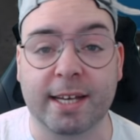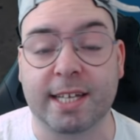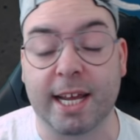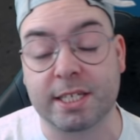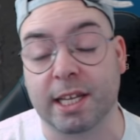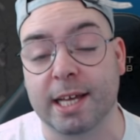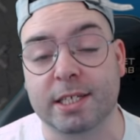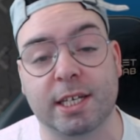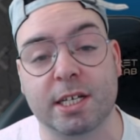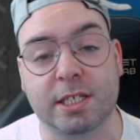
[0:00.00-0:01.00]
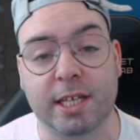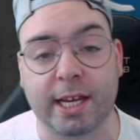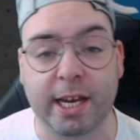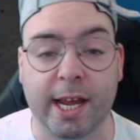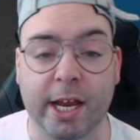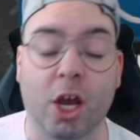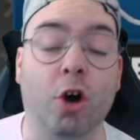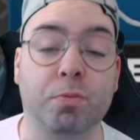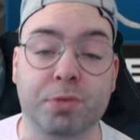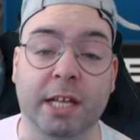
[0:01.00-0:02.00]
It takes less than a second and it
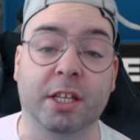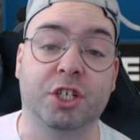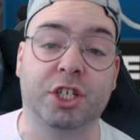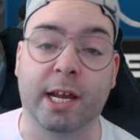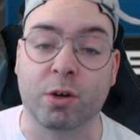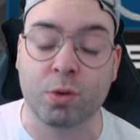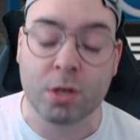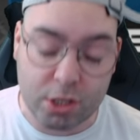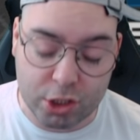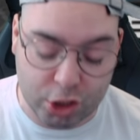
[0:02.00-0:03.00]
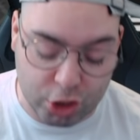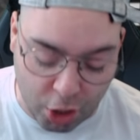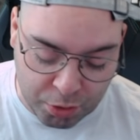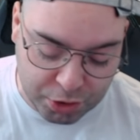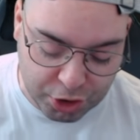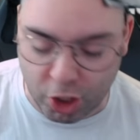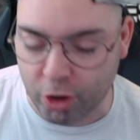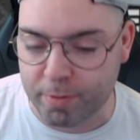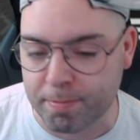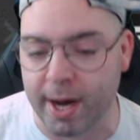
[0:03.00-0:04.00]
helps out the channel so,
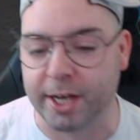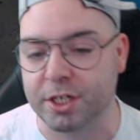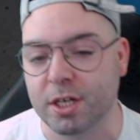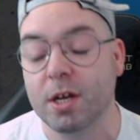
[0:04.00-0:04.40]
so much.